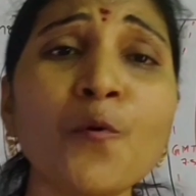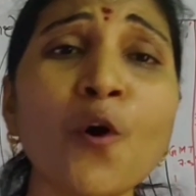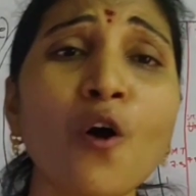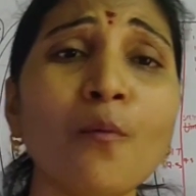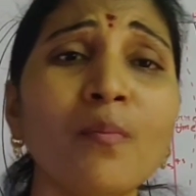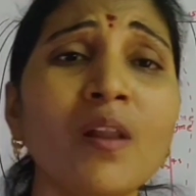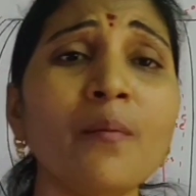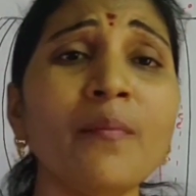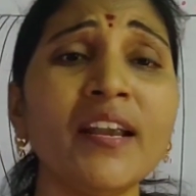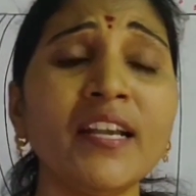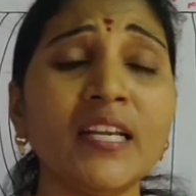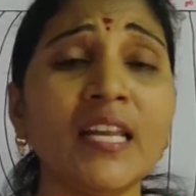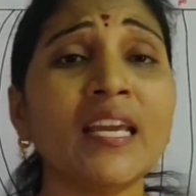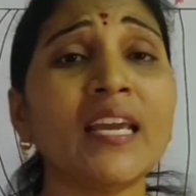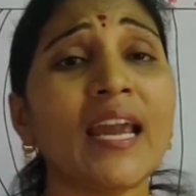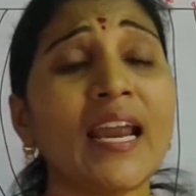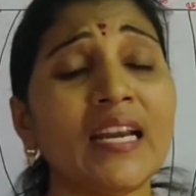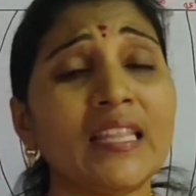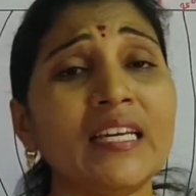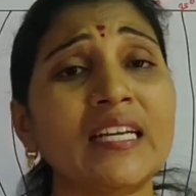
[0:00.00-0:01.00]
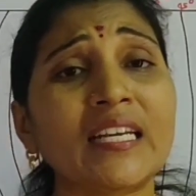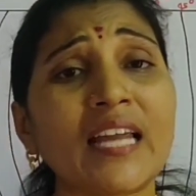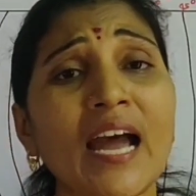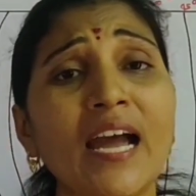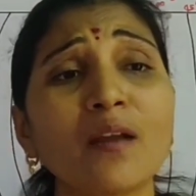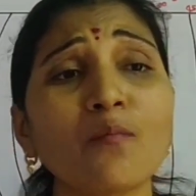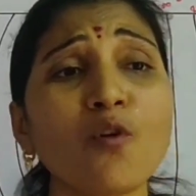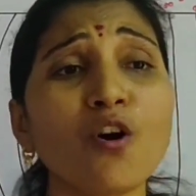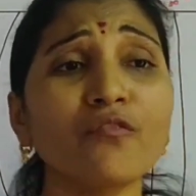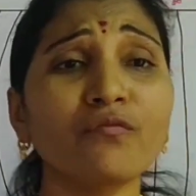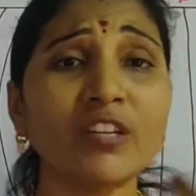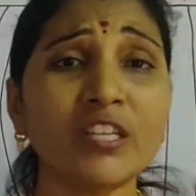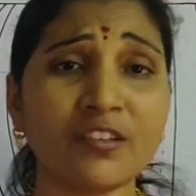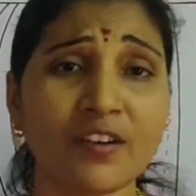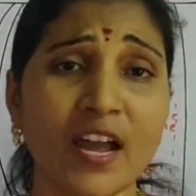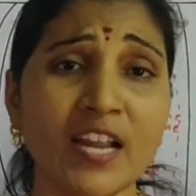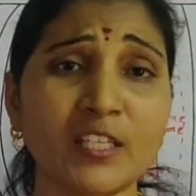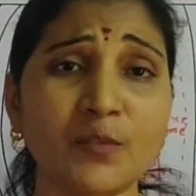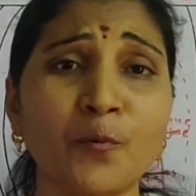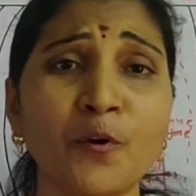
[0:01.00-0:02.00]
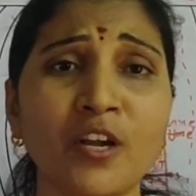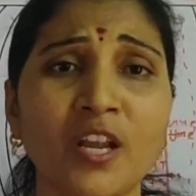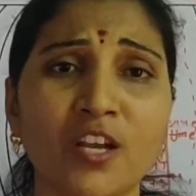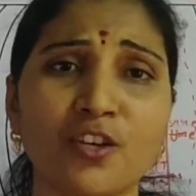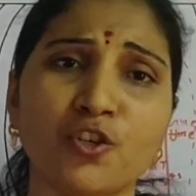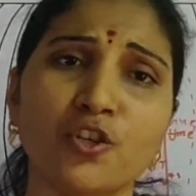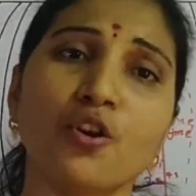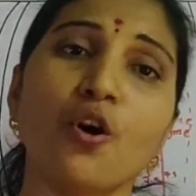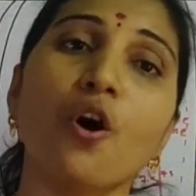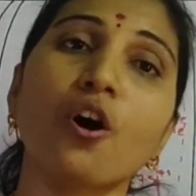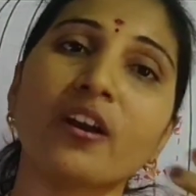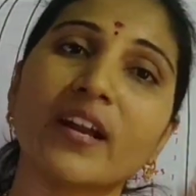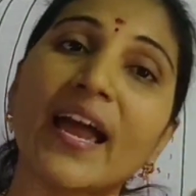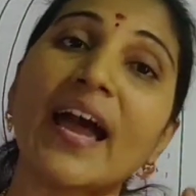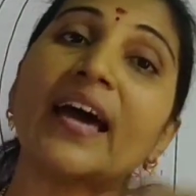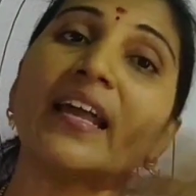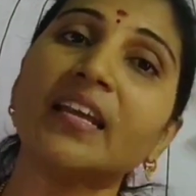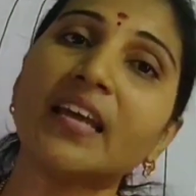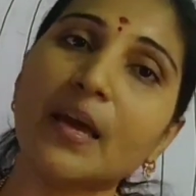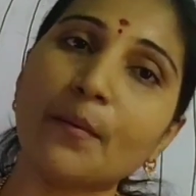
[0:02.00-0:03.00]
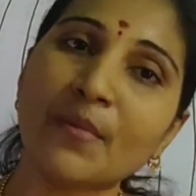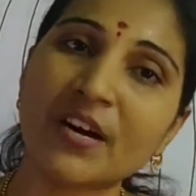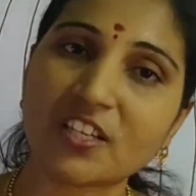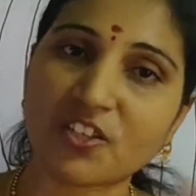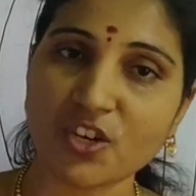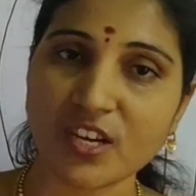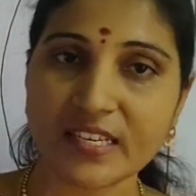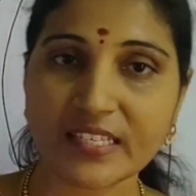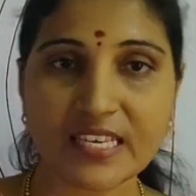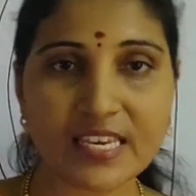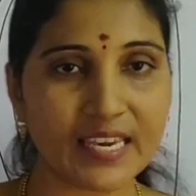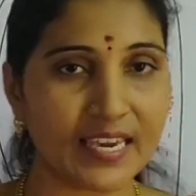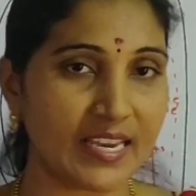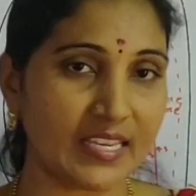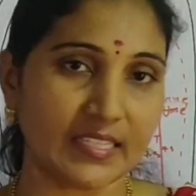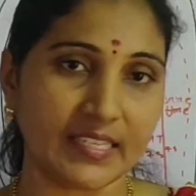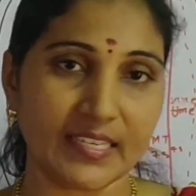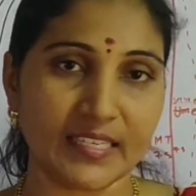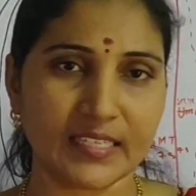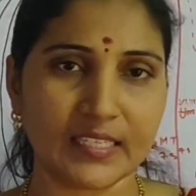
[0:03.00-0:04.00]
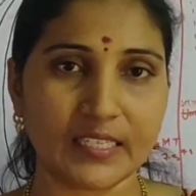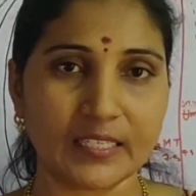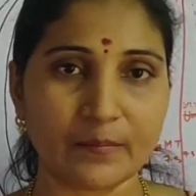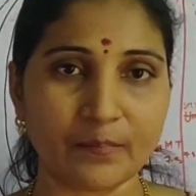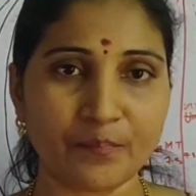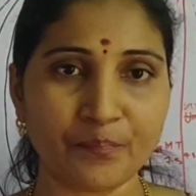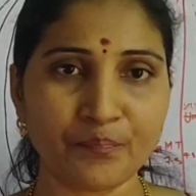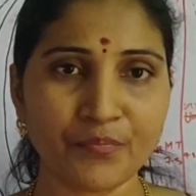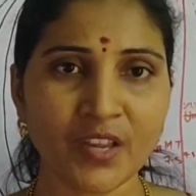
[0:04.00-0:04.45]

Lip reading: problematic at the time of the transportation or an emergency cases.